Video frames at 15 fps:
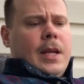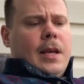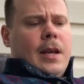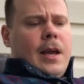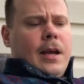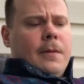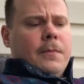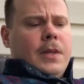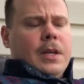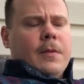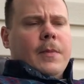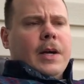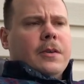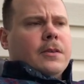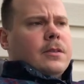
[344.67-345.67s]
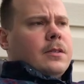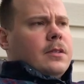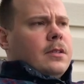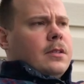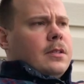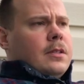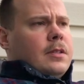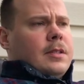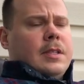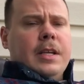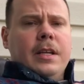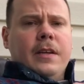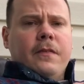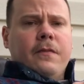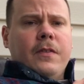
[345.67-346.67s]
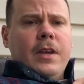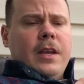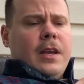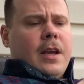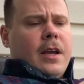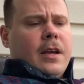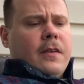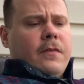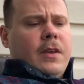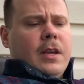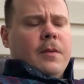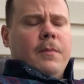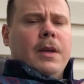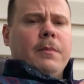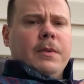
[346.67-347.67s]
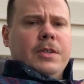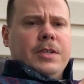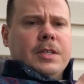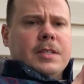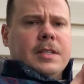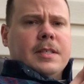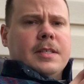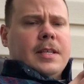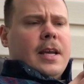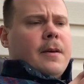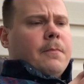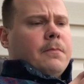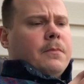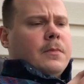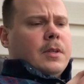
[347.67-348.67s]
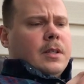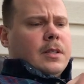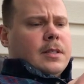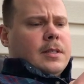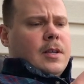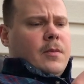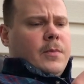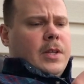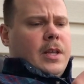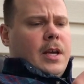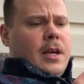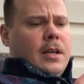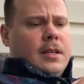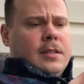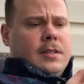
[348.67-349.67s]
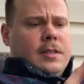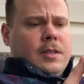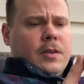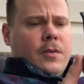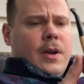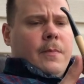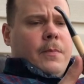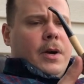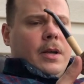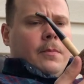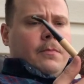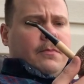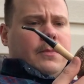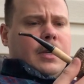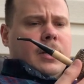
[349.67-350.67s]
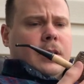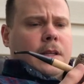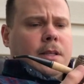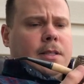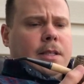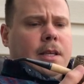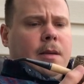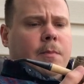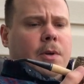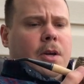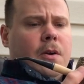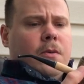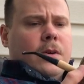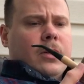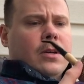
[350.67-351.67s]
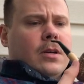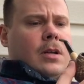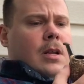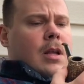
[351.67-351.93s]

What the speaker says: And I'm thinking about seeing if they could make me just a stem and sell me that, because it's a great pipe. I'd like to keep it going.